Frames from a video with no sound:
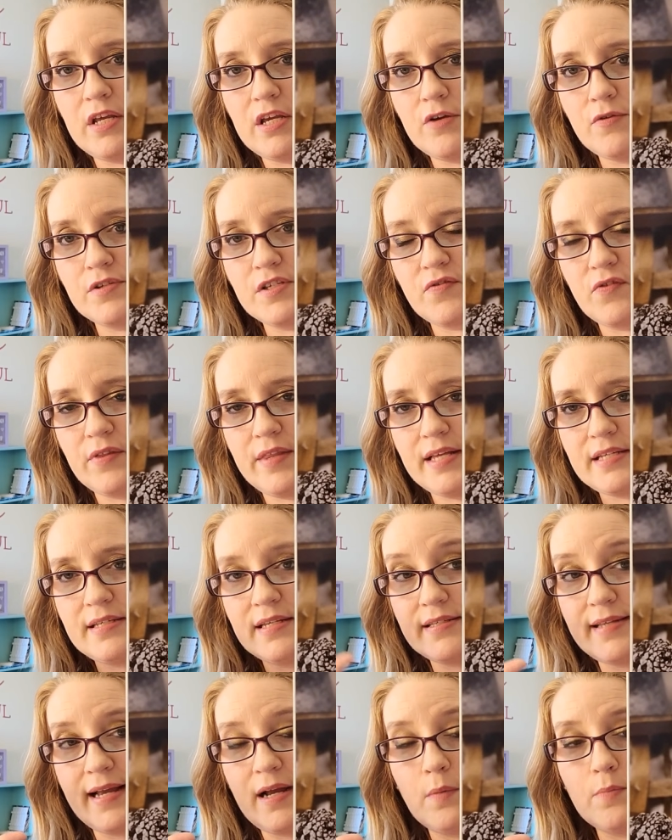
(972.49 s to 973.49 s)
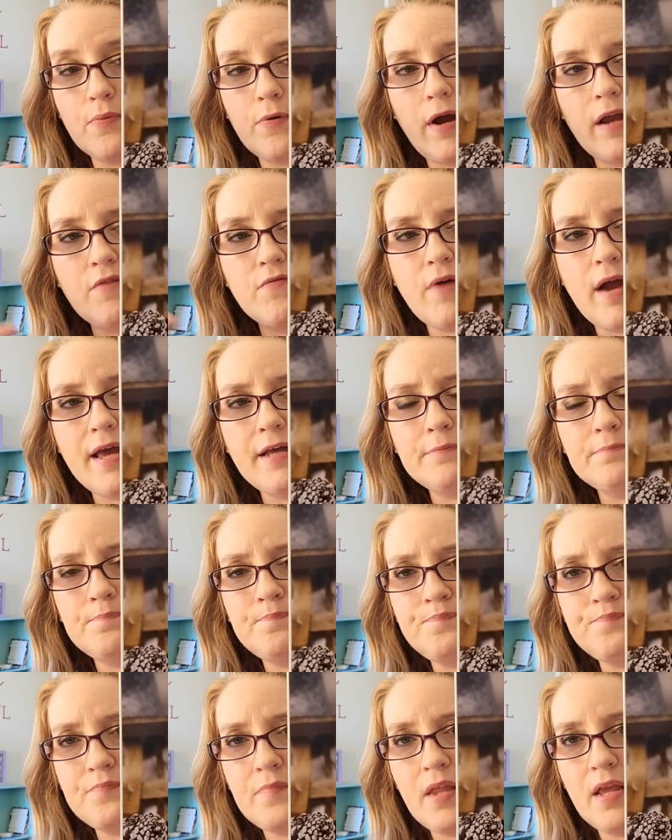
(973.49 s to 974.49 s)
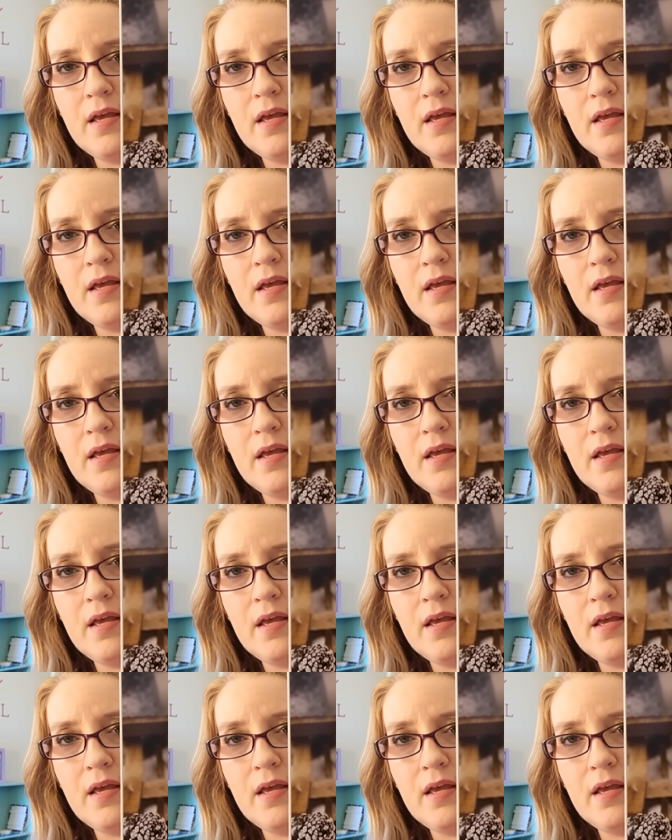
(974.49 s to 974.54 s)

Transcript: going to use for this. It's like a bright red.